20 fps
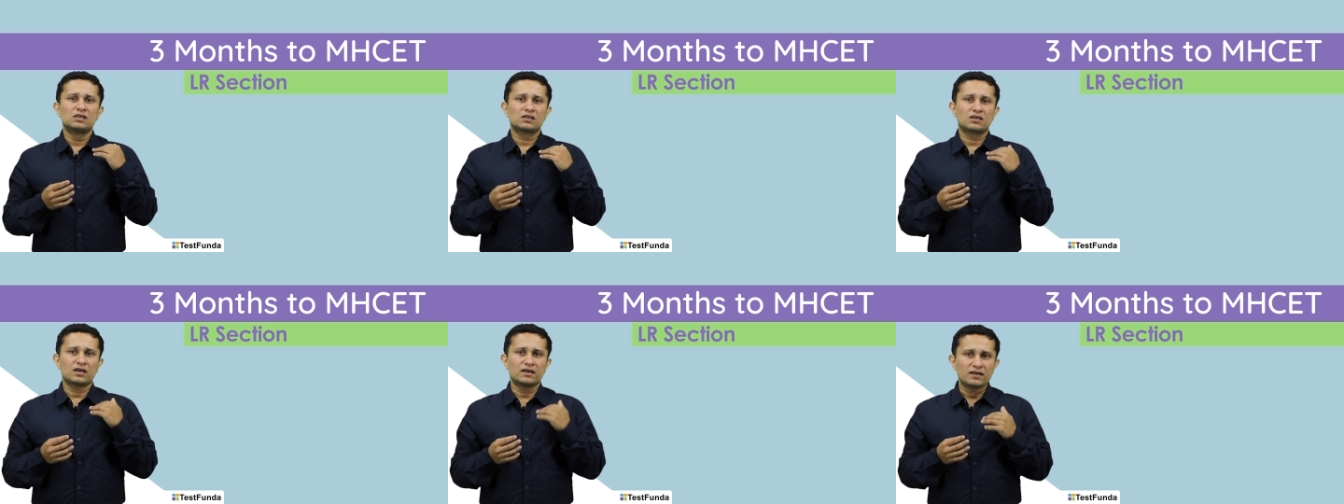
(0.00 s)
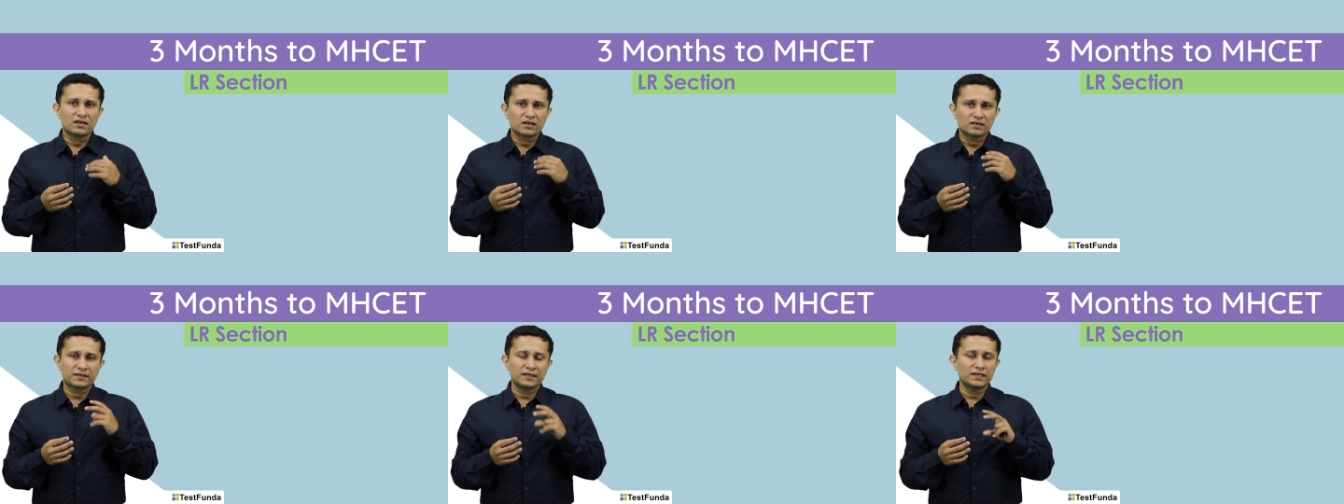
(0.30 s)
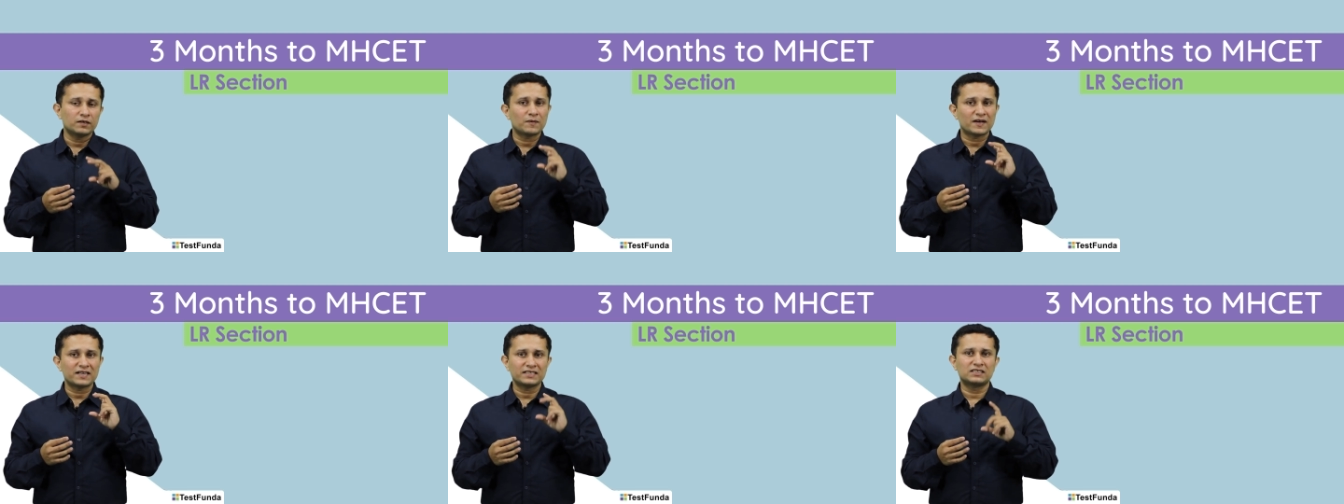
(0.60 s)

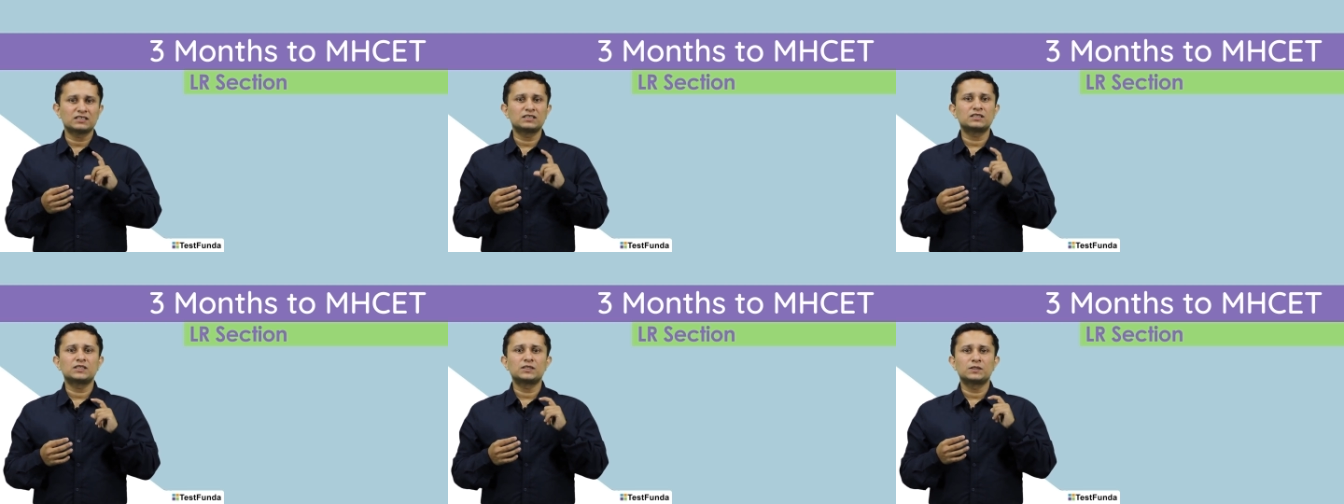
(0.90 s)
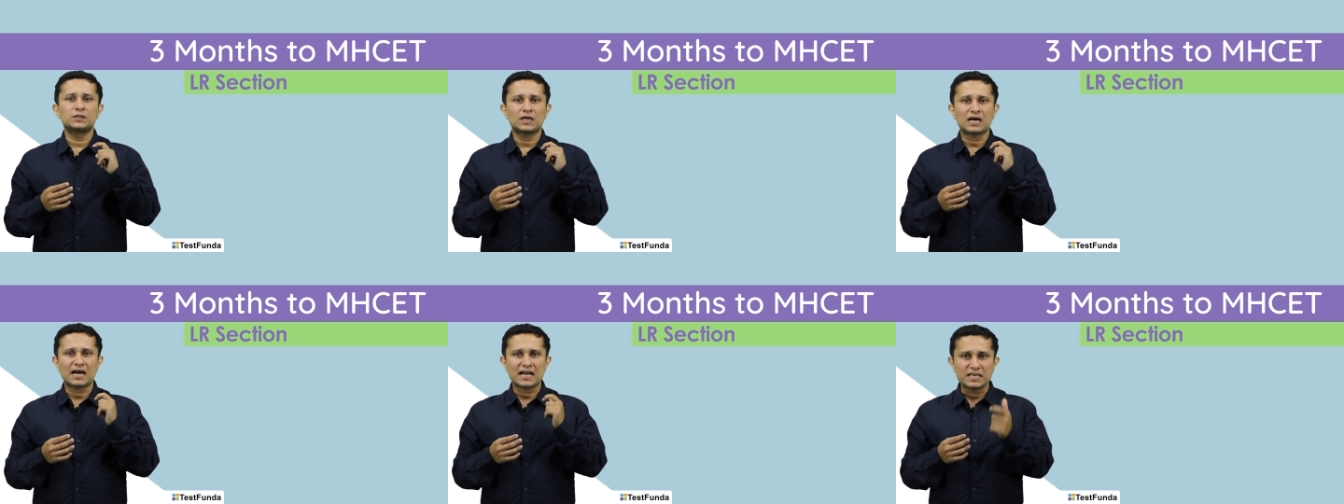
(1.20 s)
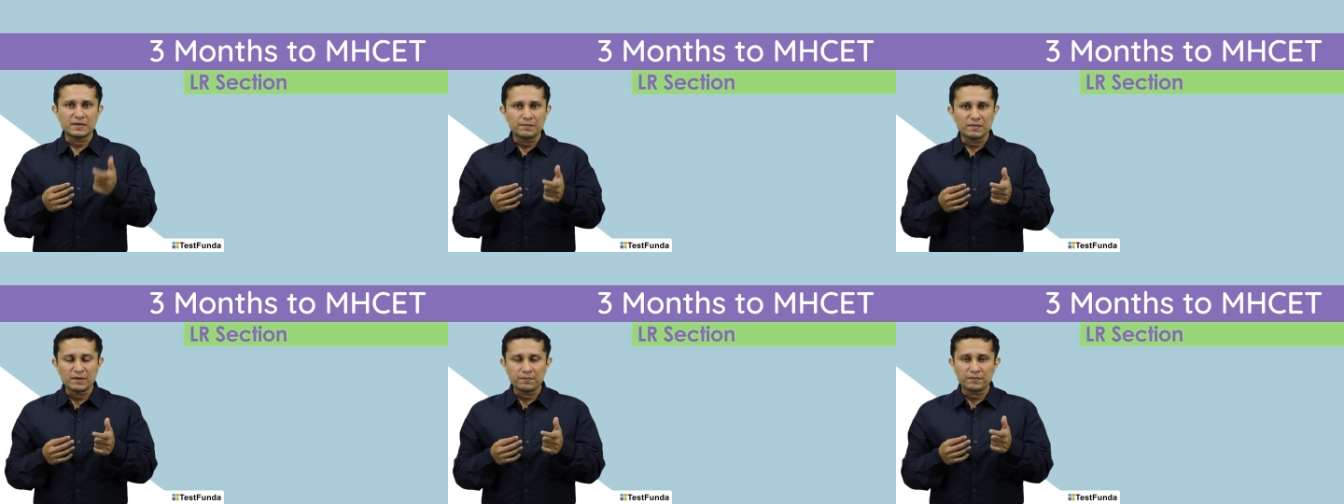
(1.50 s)
conducted by the
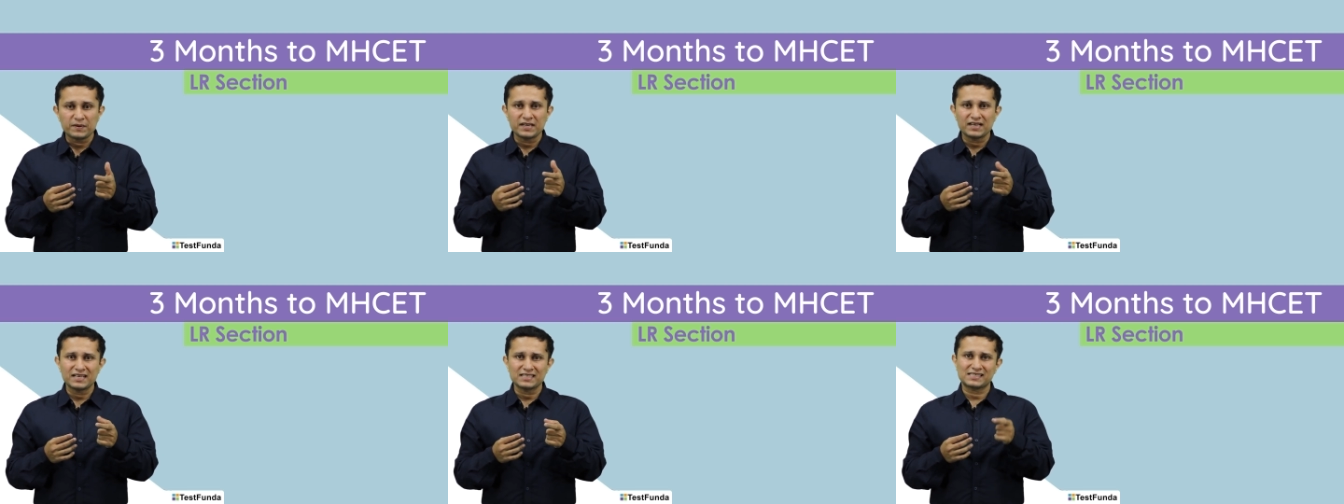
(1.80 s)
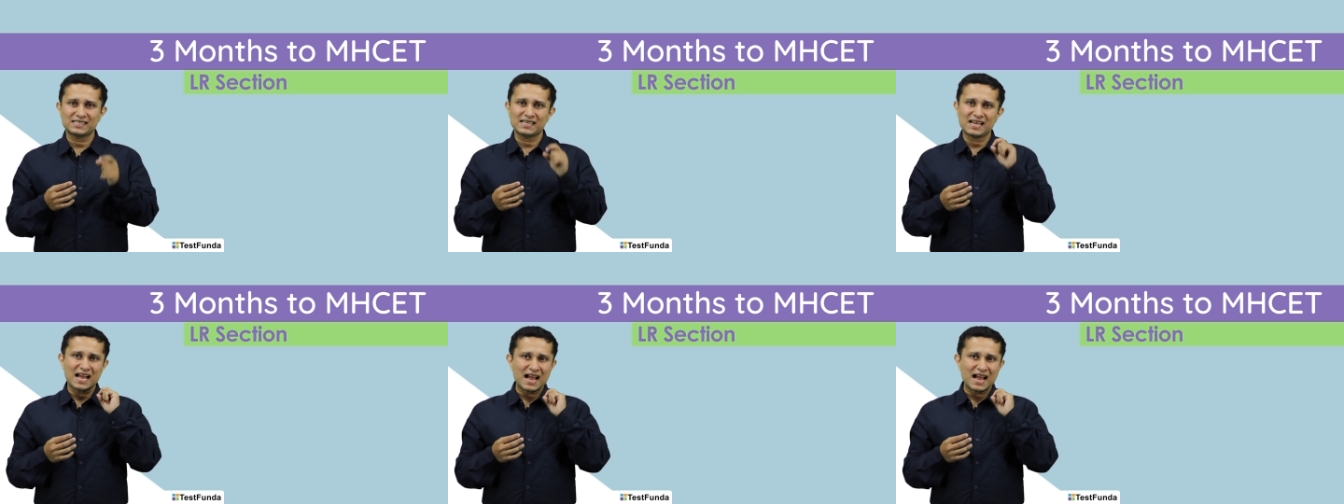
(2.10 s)
IBPS,